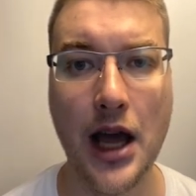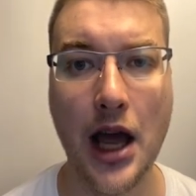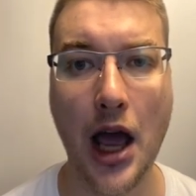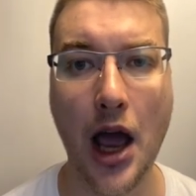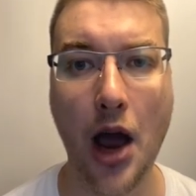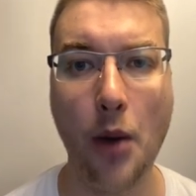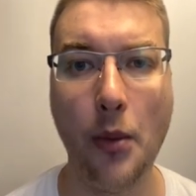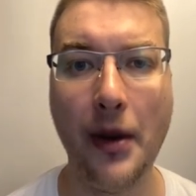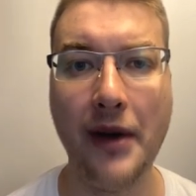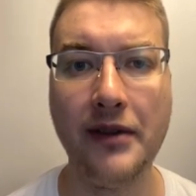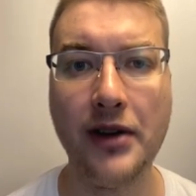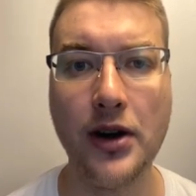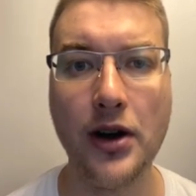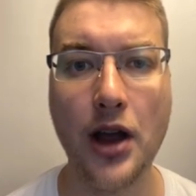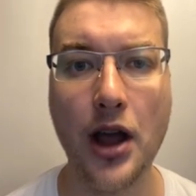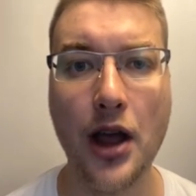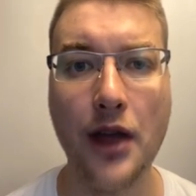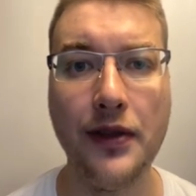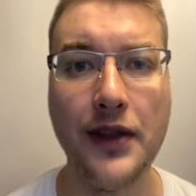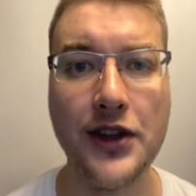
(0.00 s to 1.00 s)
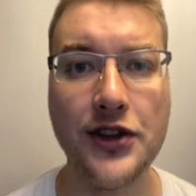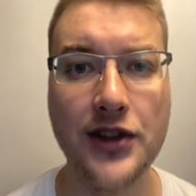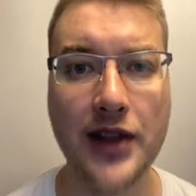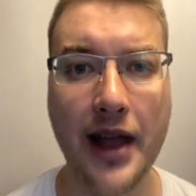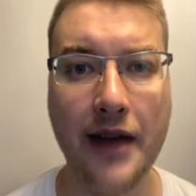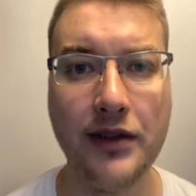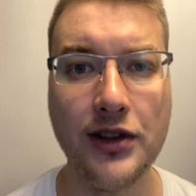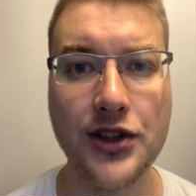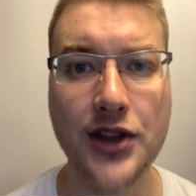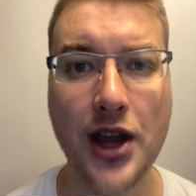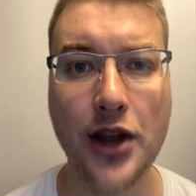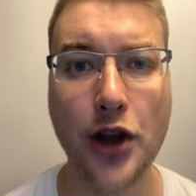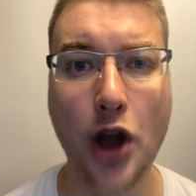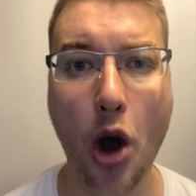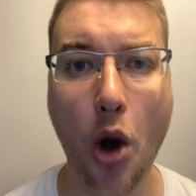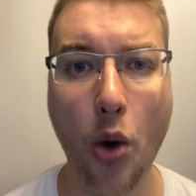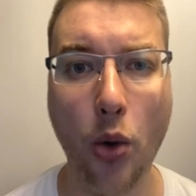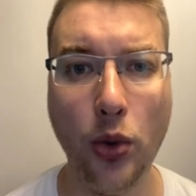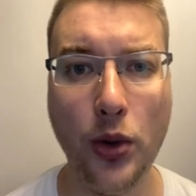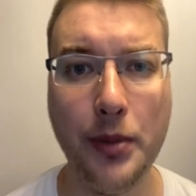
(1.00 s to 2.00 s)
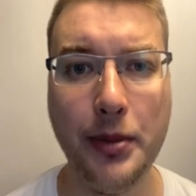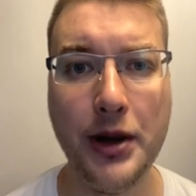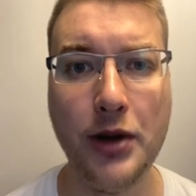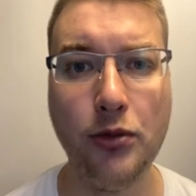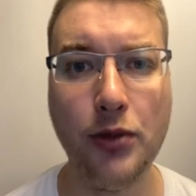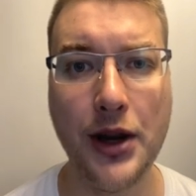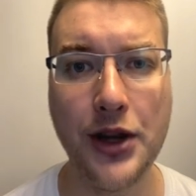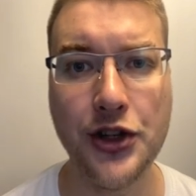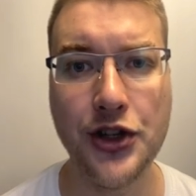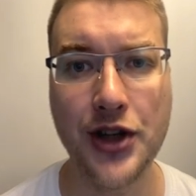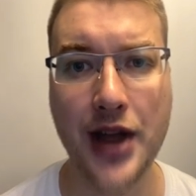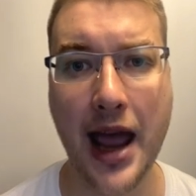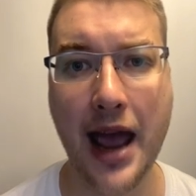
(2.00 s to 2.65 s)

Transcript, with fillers: However, these levels can only be reached